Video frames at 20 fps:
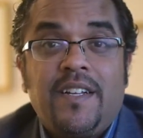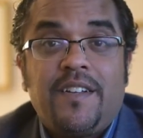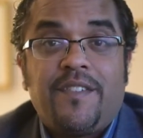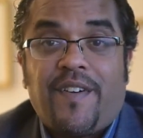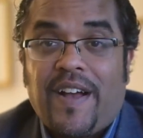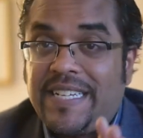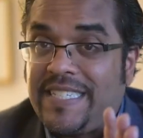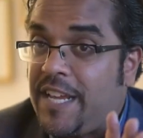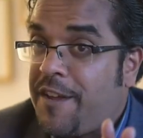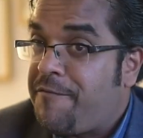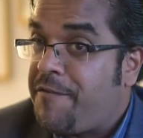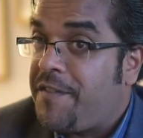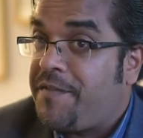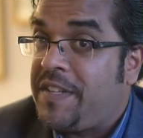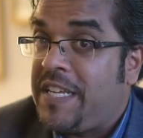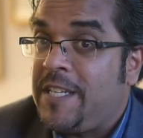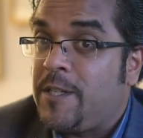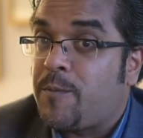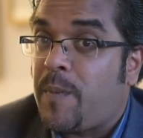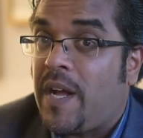If I say
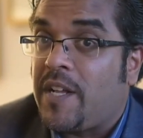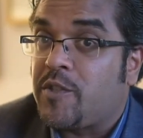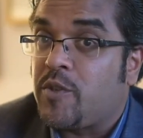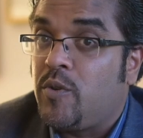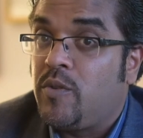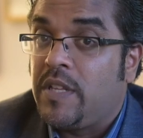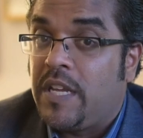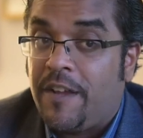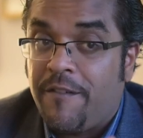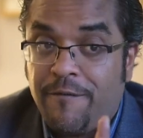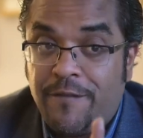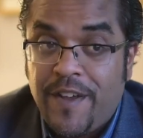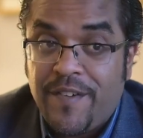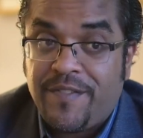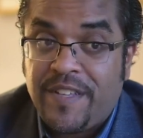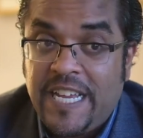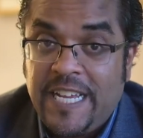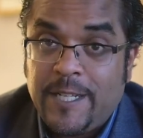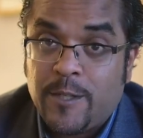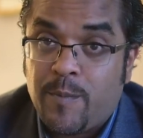15 spots only,
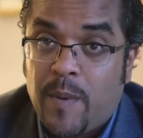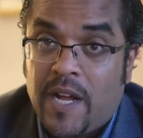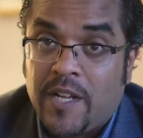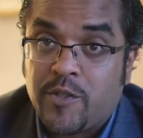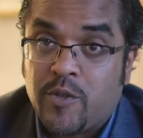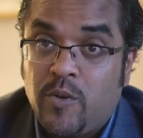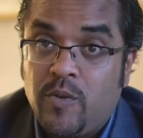15 spots